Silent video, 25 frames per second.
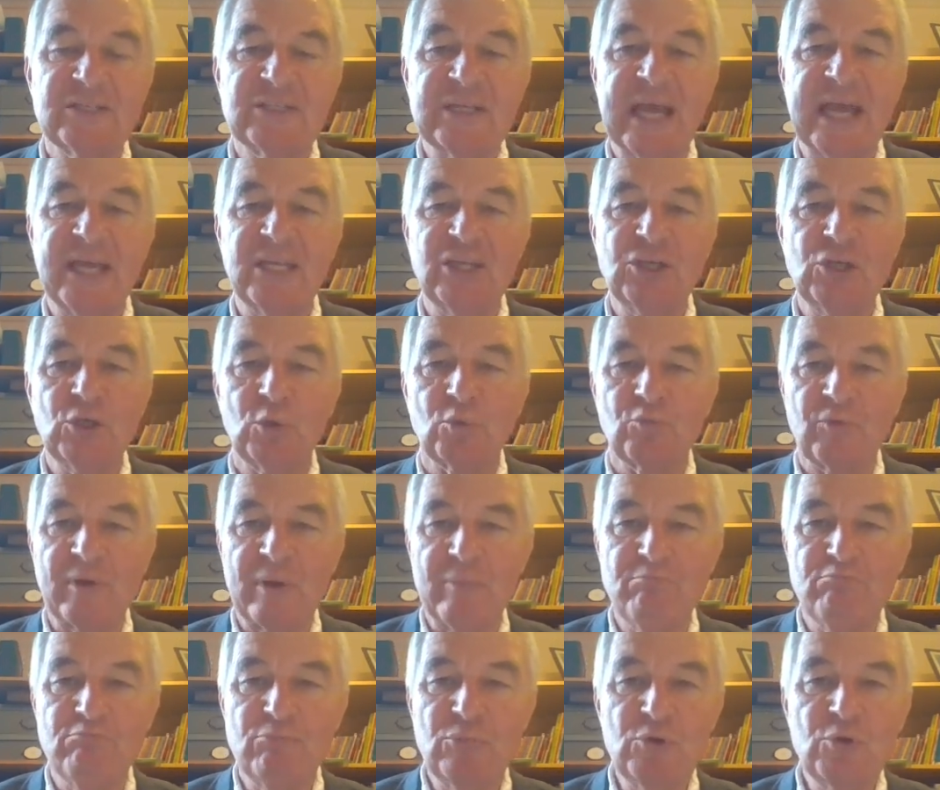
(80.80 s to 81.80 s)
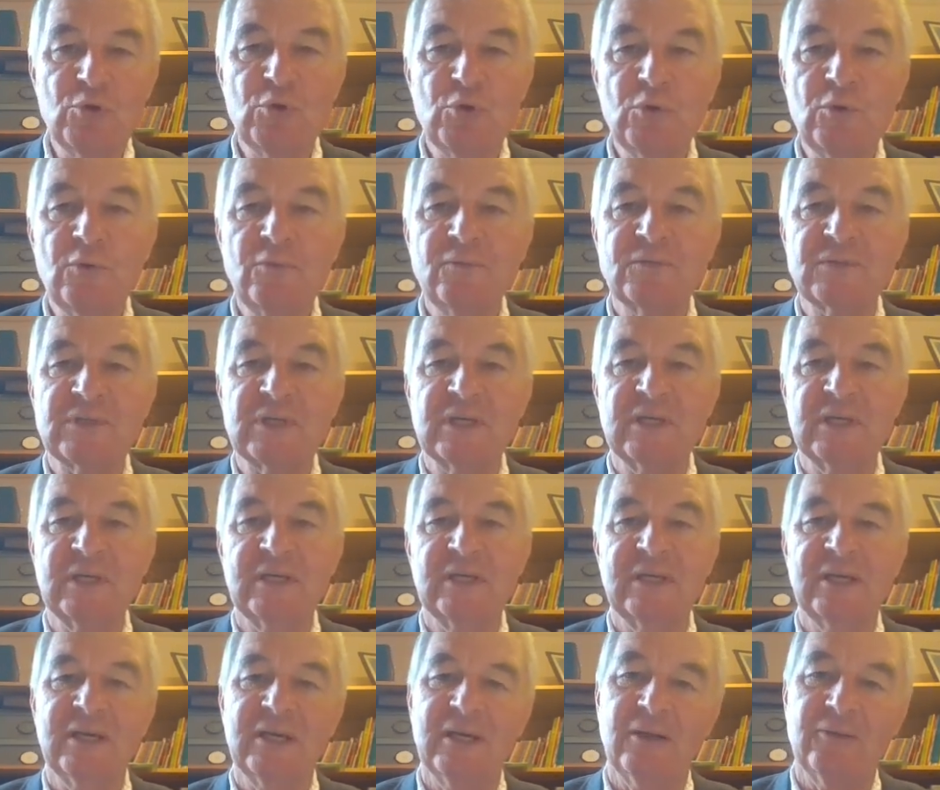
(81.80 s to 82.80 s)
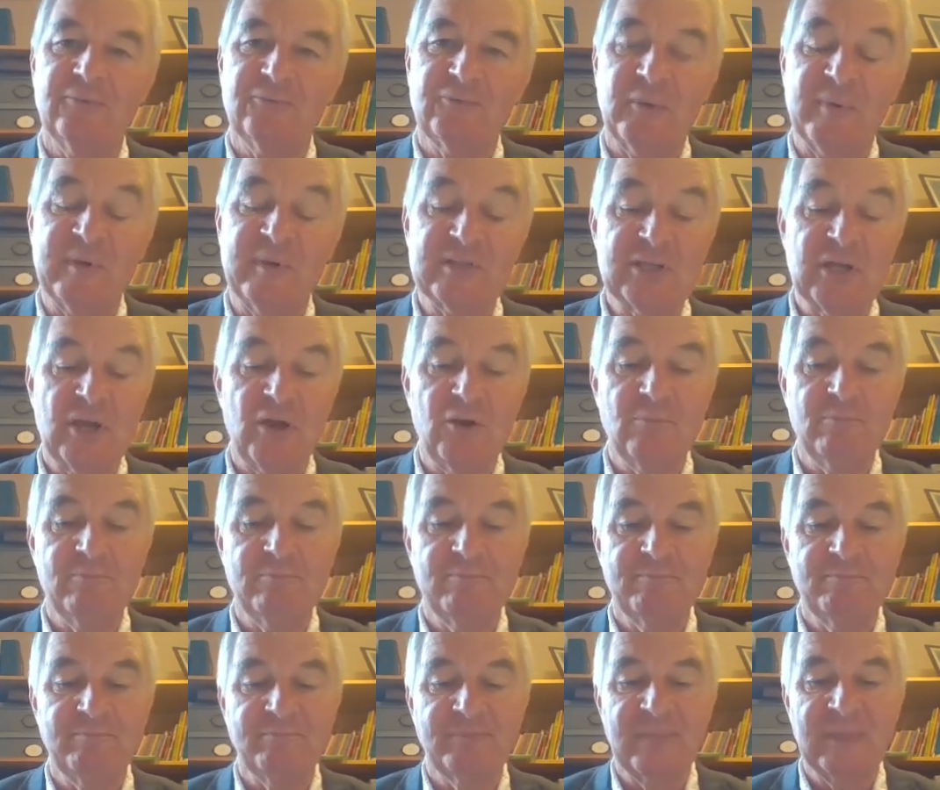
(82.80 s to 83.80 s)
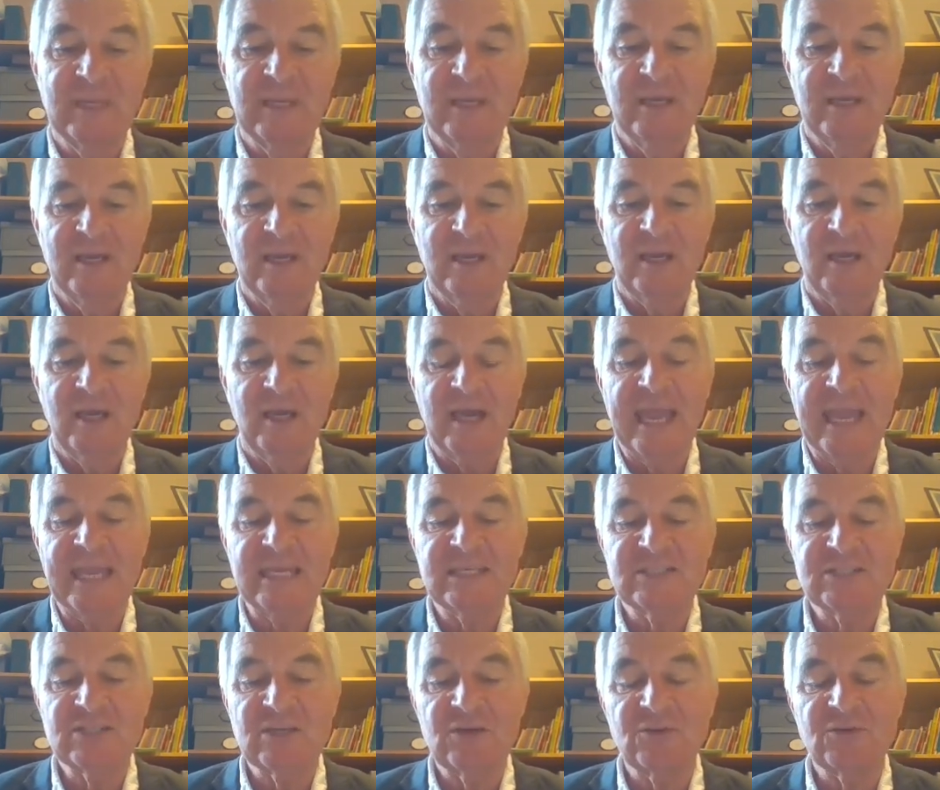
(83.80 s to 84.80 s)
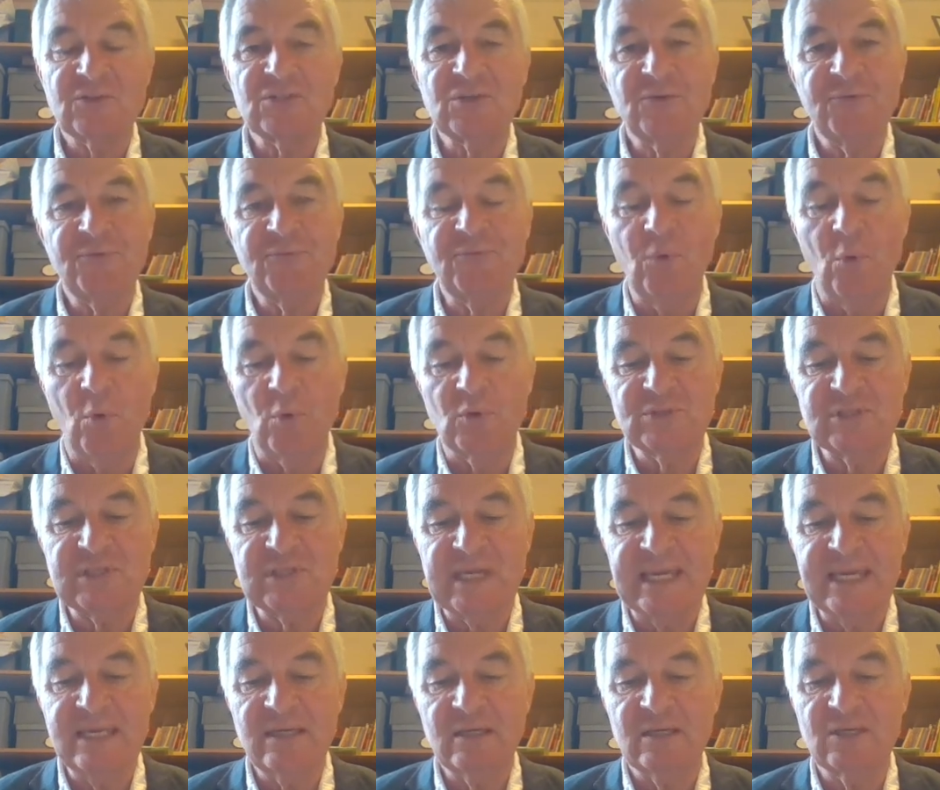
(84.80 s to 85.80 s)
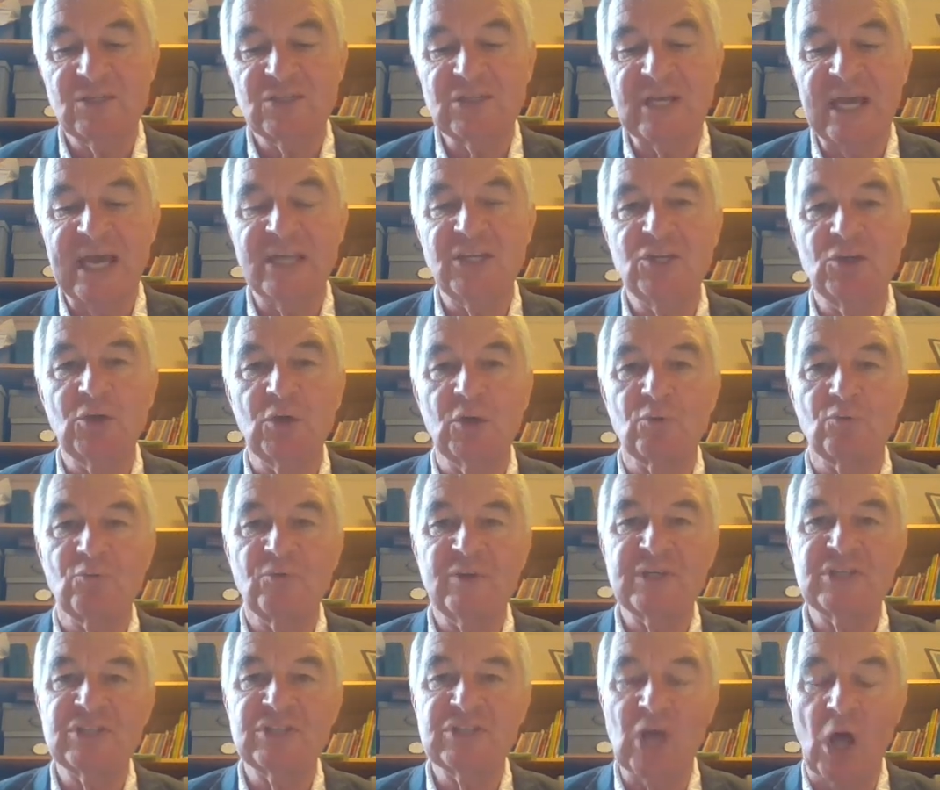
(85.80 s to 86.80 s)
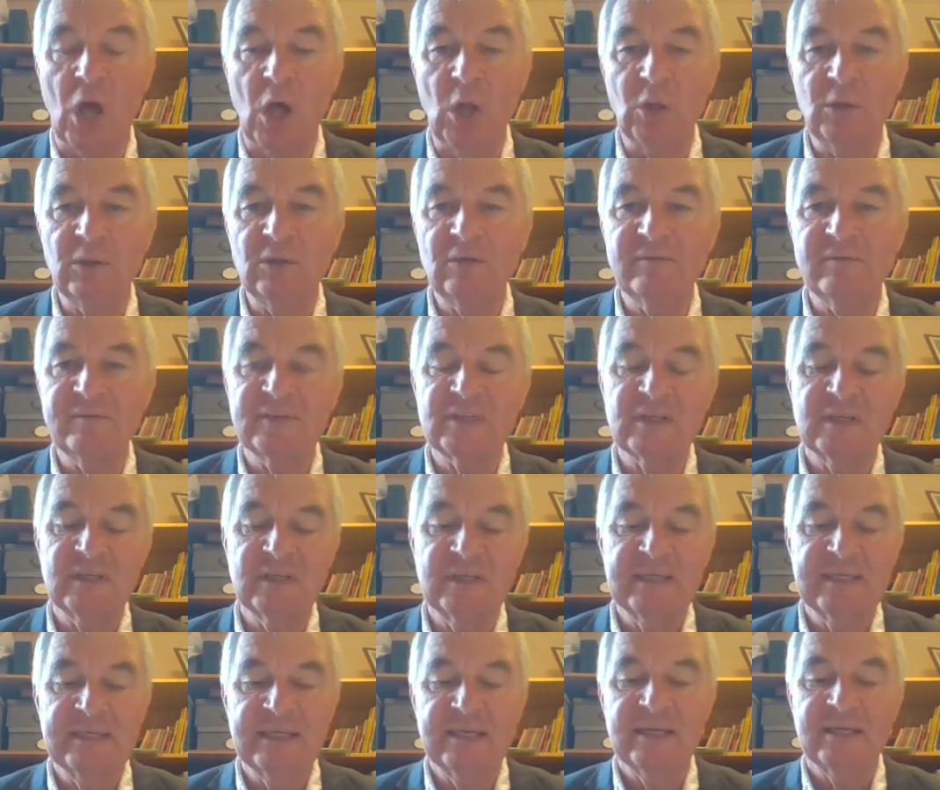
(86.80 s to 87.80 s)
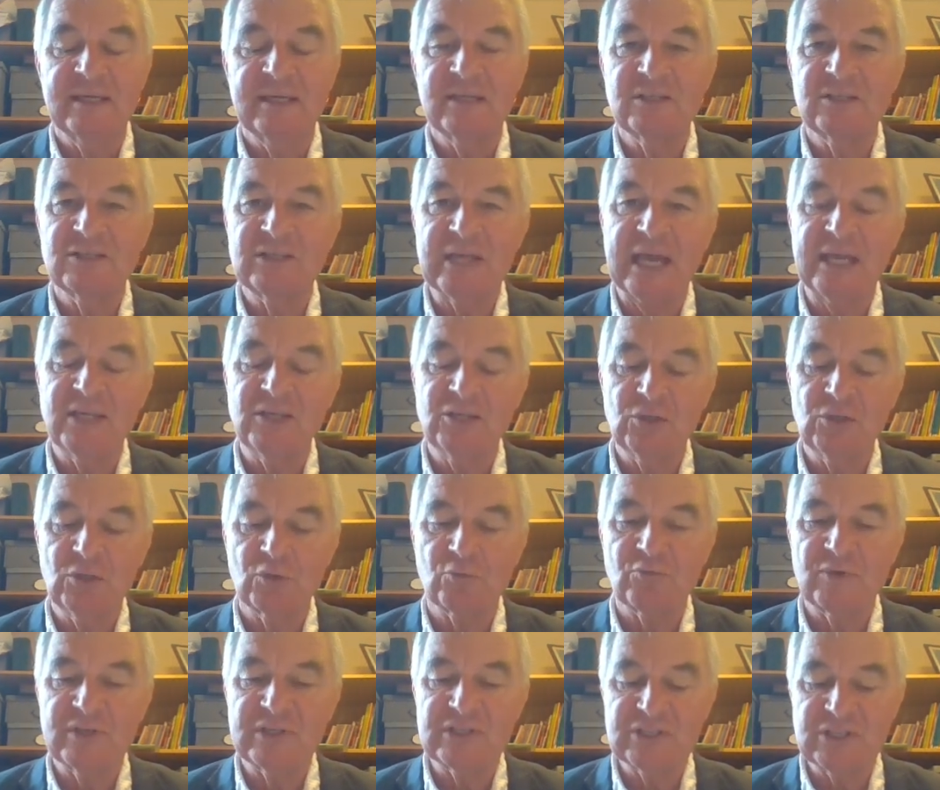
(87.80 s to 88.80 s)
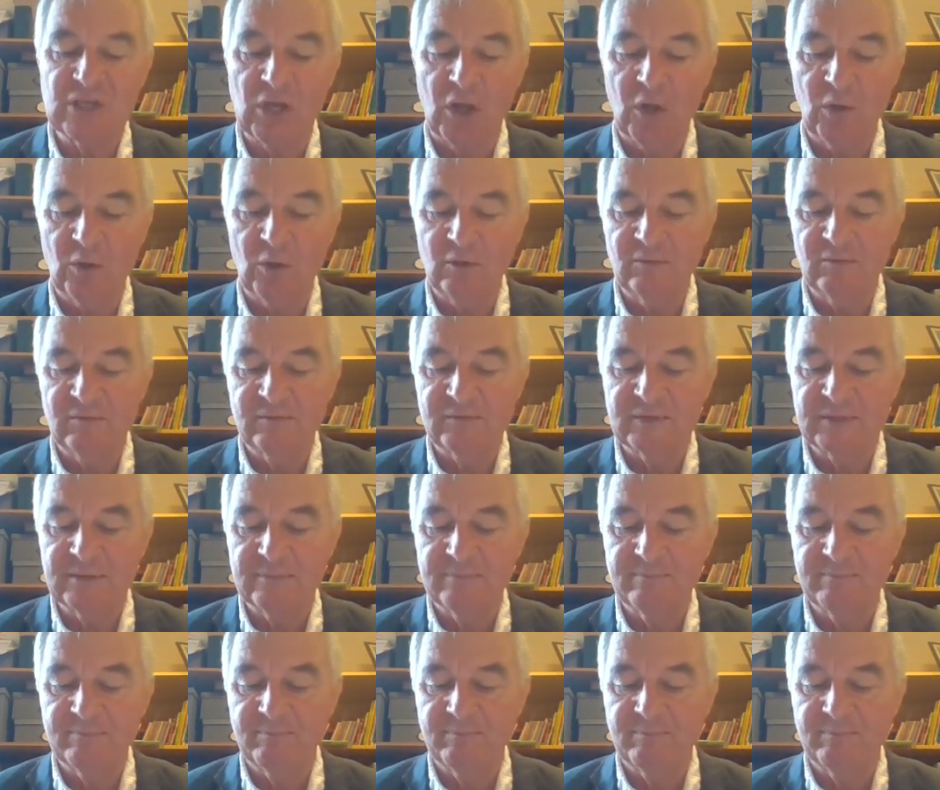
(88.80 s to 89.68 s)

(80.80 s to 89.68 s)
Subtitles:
Daniel removed from his home. 8 to 14, Daniel resolved. Daniel resolved.